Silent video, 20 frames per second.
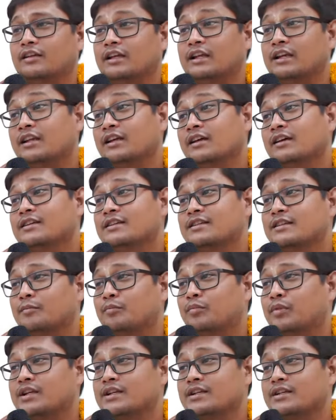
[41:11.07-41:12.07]
India is
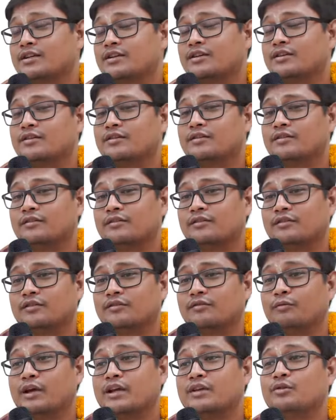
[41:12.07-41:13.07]
the place
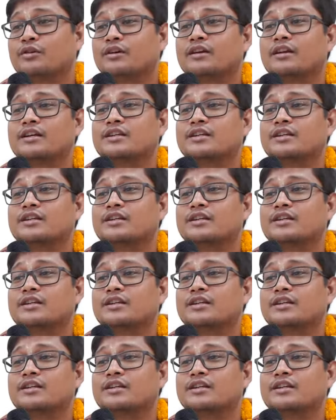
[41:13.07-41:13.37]
where you can